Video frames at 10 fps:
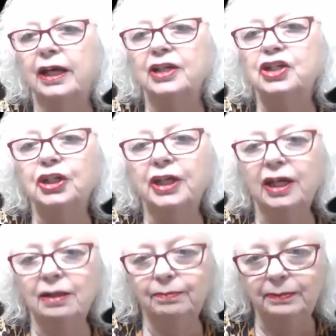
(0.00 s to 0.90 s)

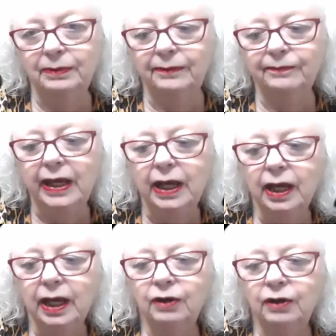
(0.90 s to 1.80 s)
educate people.
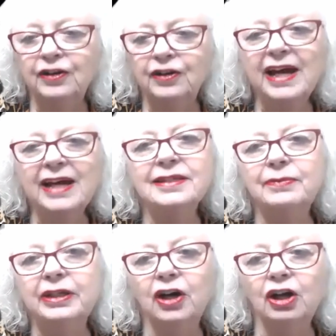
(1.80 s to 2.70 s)
Well, FEMA has
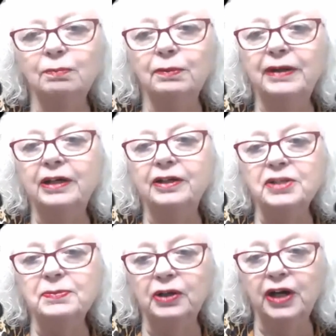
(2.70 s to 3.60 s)
something called
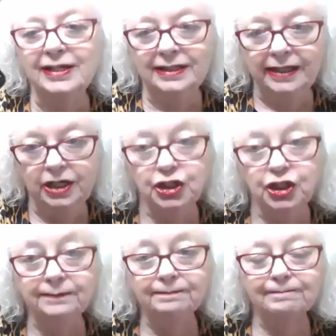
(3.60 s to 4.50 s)
preparedness
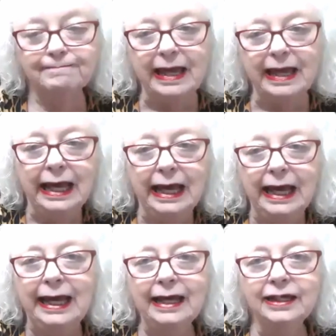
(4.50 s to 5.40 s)
procrastination.
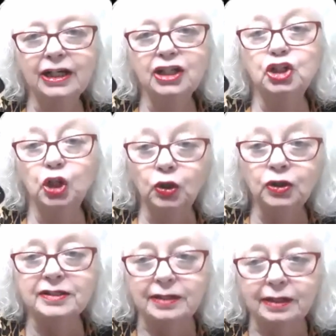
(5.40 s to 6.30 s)
And
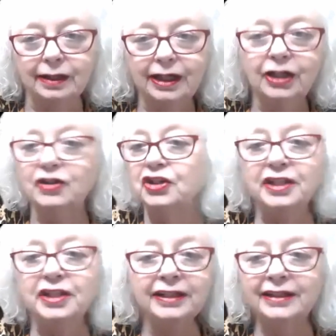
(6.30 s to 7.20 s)
adults, it's
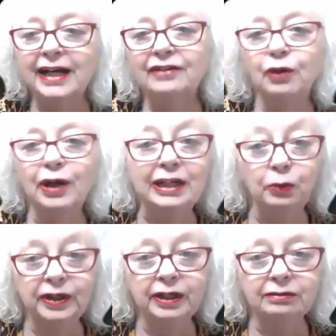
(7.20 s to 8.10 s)
just like kind of writing a
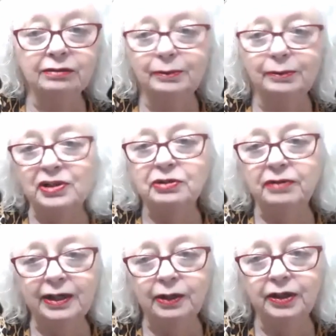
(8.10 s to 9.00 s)
will. Nobody wants to
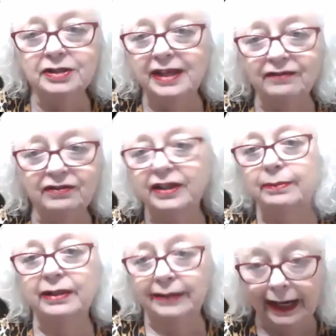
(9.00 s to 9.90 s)
write a will because they have to think
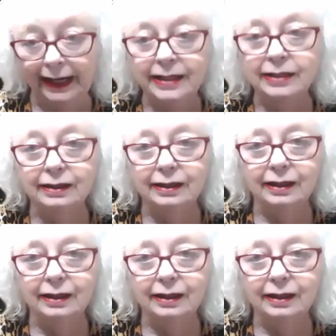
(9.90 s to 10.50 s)
about dying.